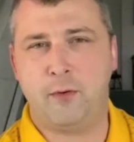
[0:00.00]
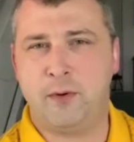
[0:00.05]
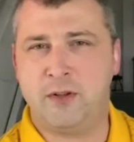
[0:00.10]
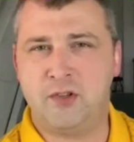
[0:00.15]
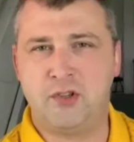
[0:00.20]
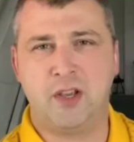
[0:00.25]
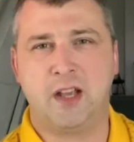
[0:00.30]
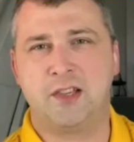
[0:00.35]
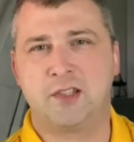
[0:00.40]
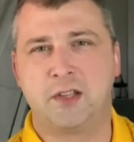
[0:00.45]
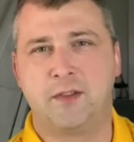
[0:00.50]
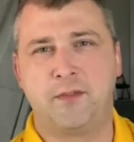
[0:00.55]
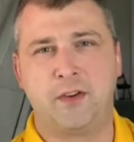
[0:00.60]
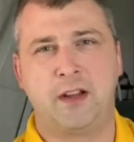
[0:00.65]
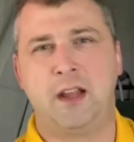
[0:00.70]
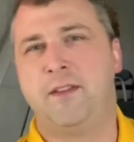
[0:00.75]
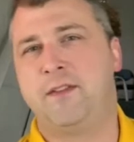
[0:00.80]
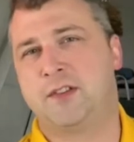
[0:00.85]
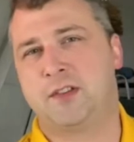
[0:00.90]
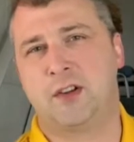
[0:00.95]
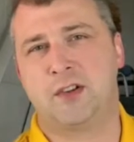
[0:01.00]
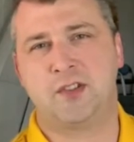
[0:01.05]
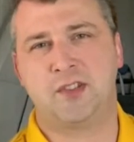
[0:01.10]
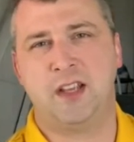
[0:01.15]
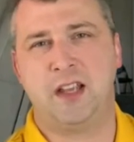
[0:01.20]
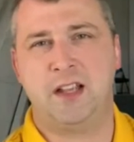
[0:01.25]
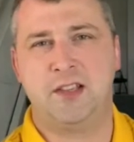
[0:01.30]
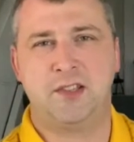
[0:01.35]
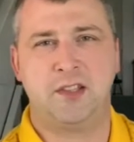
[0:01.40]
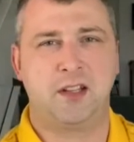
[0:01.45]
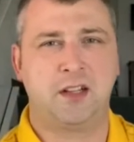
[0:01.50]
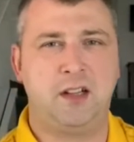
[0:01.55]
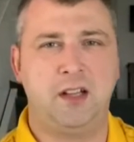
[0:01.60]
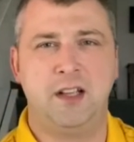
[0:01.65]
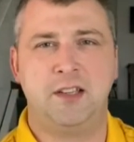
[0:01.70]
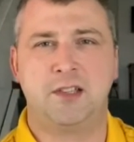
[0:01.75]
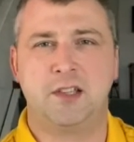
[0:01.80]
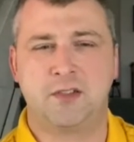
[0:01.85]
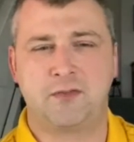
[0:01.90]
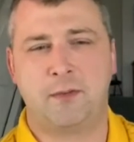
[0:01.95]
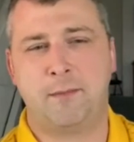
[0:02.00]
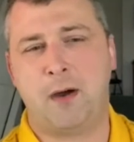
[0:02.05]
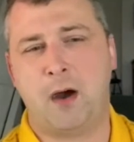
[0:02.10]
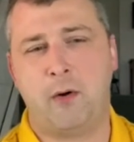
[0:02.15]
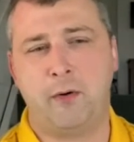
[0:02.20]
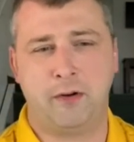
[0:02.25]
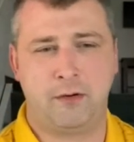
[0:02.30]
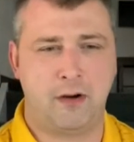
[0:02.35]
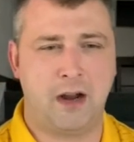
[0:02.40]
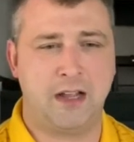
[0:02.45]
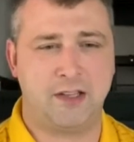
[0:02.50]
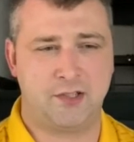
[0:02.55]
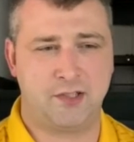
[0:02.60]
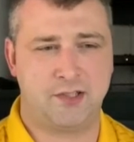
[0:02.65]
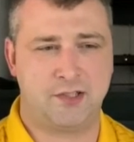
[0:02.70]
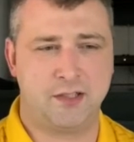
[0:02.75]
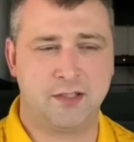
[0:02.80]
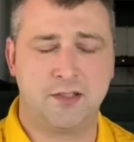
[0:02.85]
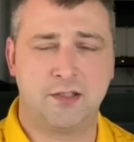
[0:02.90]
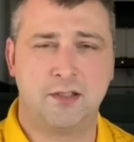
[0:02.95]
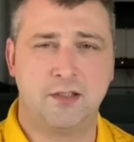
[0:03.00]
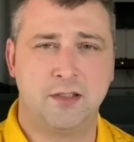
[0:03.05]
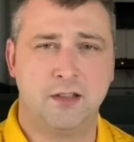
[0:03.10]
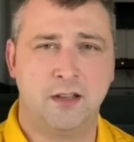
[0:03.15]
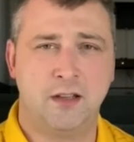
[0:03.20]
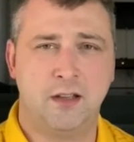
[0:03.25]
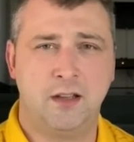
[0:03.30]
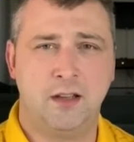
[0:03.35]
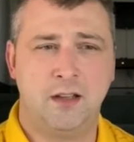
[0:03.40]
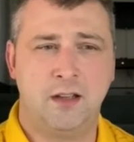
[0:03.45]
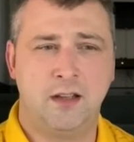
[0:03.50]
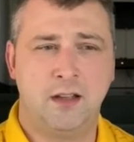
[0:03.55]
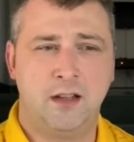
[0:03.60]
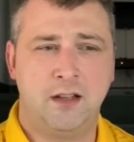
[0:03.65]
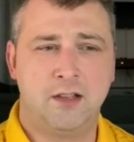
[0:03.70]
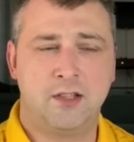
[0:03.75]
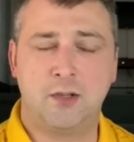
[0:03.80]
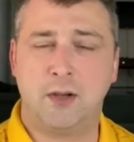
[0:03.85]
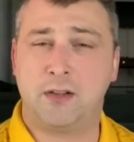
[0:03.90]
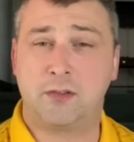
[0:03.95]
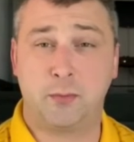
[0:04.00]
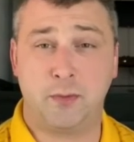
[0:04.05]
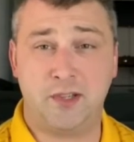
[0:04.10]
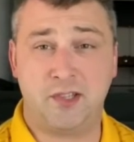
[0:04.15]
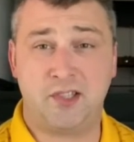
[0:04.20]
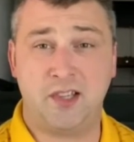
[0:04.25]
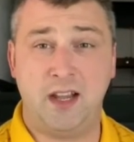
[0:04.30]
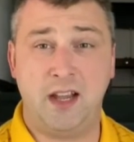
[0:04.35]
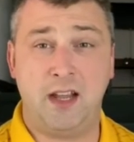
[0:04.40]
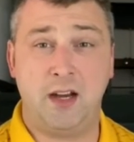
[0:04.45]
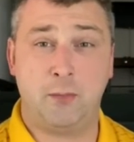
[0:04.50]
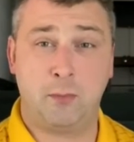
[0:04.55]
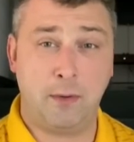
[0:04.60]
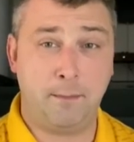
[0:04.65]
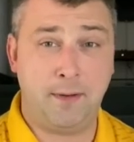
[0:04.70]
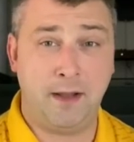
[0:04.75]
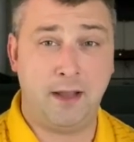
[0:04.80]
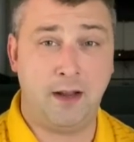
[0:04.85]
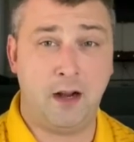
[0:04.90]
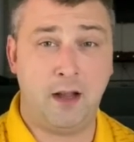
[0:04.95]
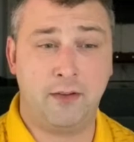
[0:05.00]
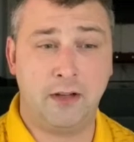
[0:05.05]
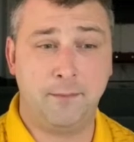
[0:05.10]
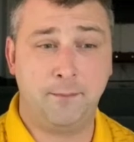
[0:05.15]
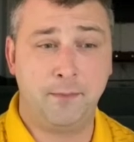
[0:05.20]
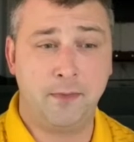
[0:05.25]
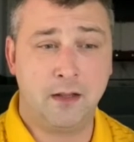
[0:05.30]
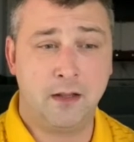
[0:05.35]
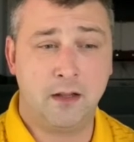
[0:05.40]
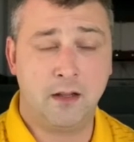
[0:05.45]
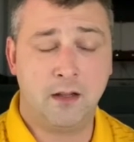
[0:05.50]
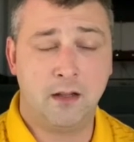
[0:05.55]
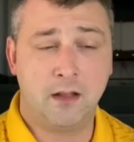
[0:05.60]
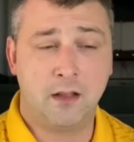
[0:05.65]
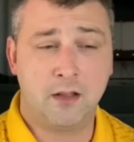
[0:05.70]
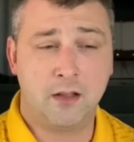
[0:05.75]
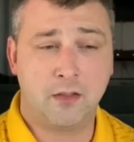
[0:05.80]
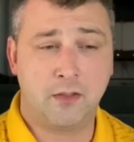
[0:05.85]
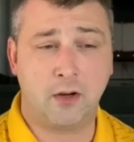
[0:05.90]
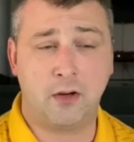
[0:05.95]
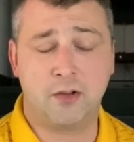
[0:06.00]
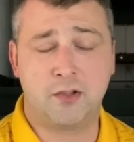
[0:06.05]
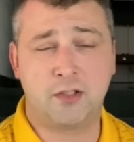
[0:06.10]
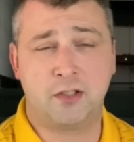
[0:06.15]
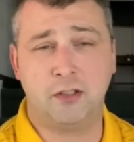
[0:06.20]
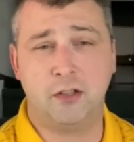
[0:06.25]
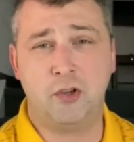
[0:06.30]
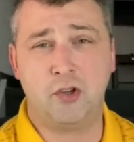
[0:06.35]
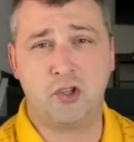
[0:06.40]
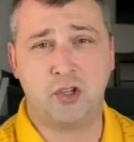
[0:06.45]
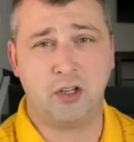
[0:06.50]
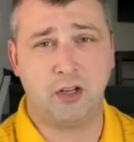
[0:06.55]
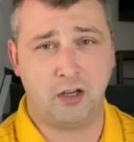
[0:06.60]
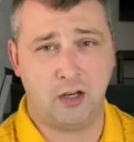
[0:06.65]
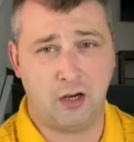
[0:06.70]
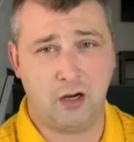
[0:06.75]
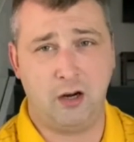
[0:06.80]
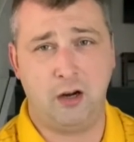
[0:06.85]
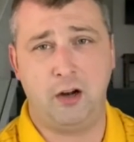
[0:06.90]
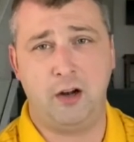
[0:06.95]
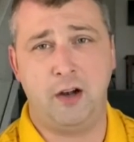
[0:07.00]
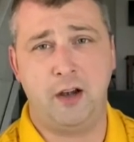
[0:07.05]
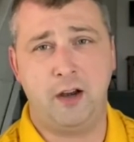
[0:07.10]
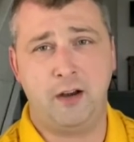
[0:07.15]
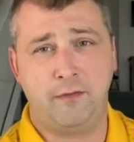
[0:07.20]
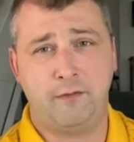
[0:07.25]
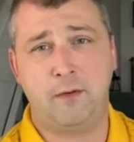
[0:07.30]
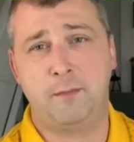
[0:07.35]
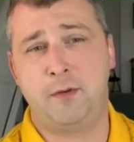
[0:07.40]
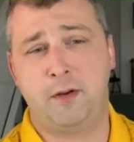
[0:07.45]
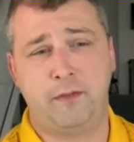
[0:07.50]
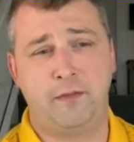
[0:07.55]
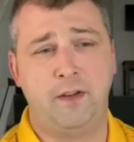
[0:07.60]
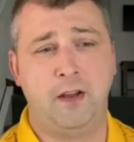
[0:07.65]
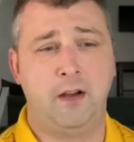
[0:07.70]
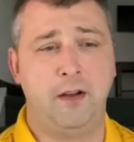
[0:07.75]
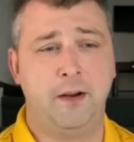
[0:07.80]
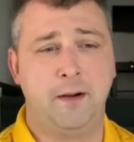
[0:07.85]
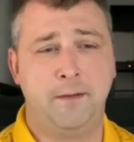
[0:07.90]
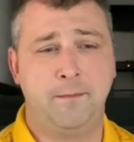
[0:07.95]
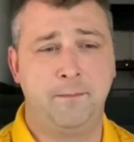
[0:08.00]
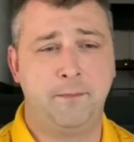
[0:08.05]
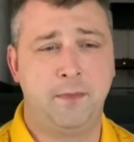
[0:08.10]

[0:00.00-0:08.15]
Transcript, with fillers: and just to forgive us our sins and to cleanse us from all unrighteousness. So after we see it and repent of it, third solution, learn from your failure.